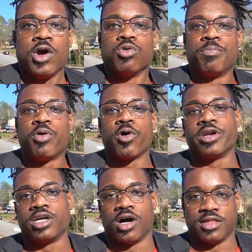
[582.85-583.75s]

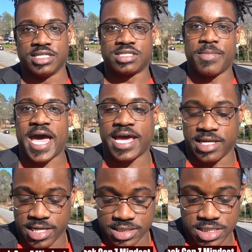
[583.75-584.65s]
reporting on this
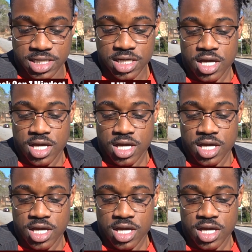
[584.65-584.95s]
madness.